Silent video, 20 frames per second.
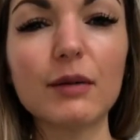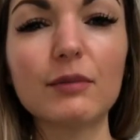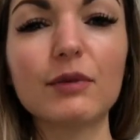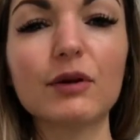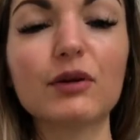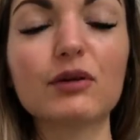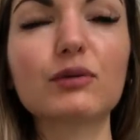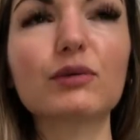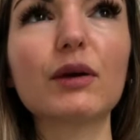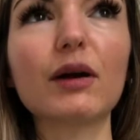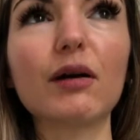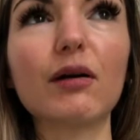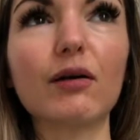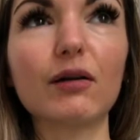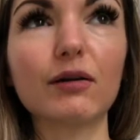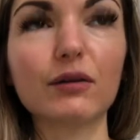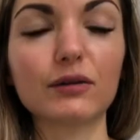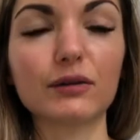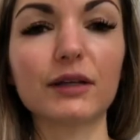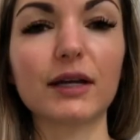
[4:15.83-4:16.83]
because we are
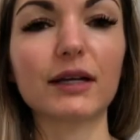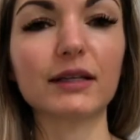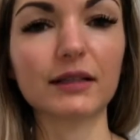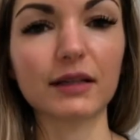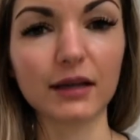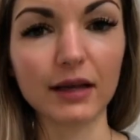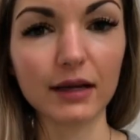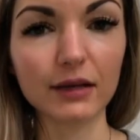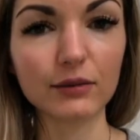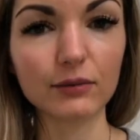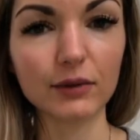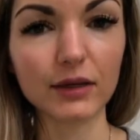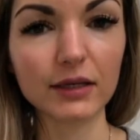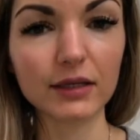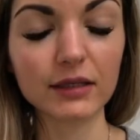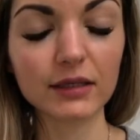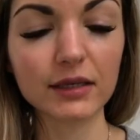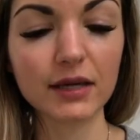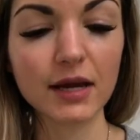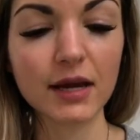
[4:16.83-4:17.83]
all connected
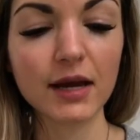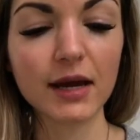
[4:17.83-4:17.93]
anyways.